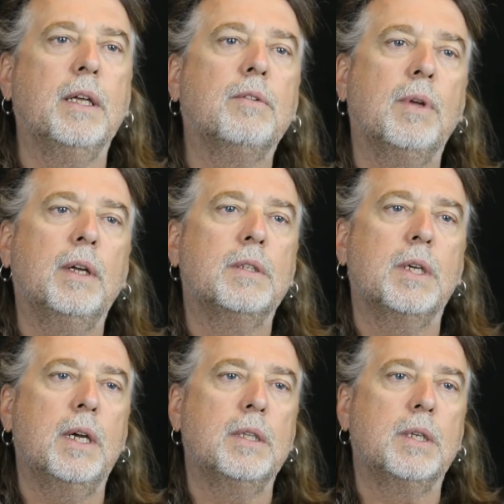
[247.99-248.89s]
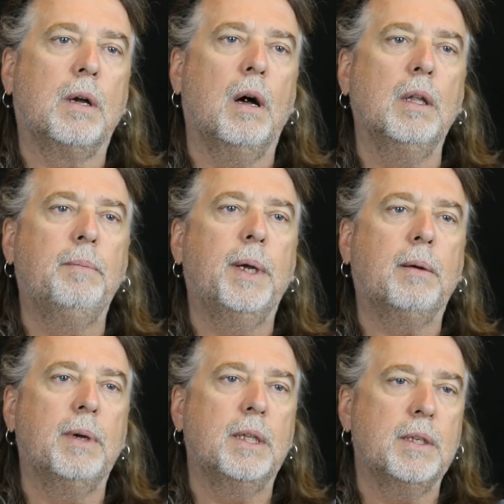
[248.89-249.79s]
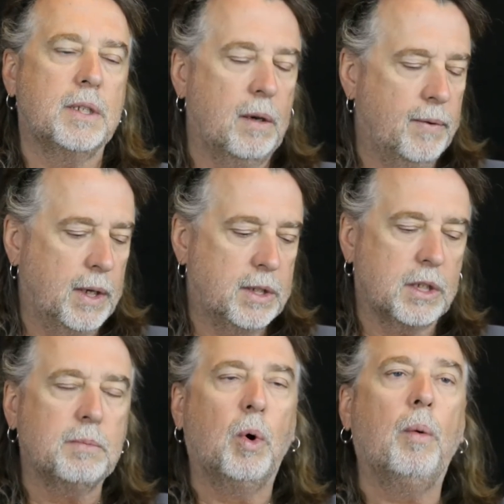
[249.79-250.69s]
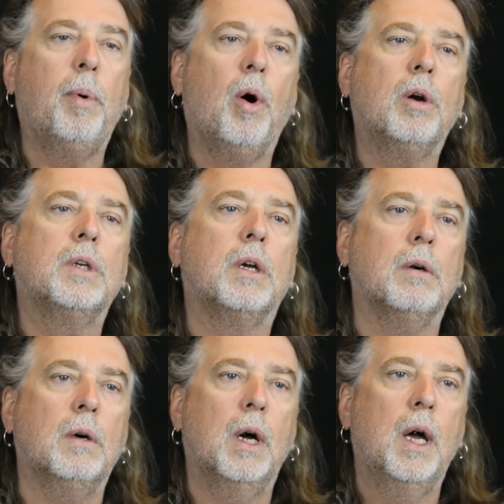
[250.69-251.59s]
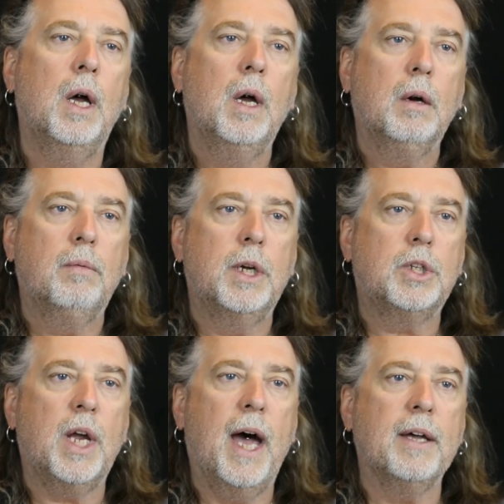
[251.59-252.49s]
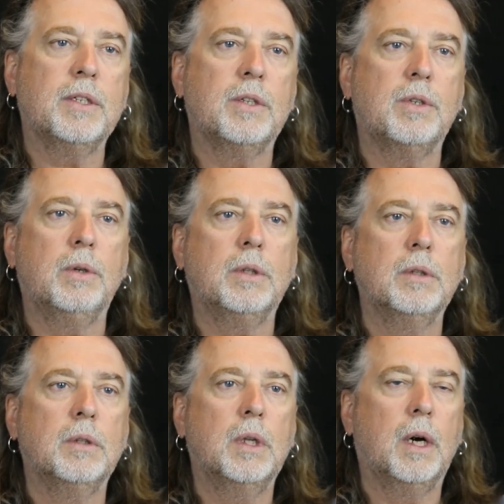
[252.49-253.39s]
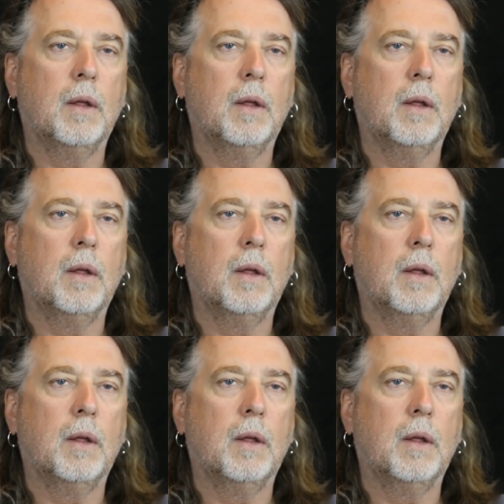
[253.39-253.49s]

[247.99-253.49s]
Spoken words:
It's a color pigment is something, it's a small particle which has a certain